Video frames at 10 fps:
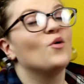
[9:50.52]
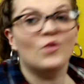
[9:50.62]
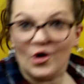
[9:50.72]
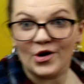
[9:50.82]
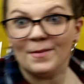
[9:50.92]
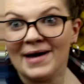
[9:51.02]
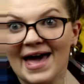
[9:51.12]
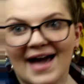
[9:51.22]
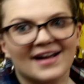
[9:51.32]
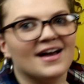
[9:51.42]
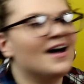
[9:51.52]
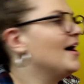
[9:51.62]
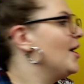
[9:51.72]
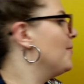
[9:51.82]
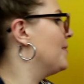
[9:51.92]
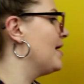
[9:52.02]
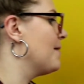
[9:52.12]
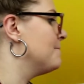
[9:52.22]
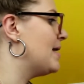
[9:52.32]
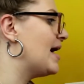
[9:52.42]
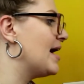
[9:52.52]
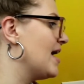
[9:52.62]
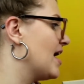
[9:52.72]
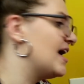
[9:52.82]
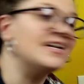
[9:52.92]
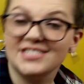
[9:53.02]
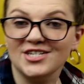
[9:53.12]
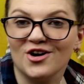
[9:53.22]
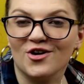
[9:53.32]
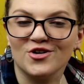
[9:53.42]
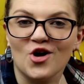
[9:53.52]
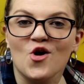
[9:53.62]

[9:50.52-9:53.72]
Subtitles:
Welcome back. My SD card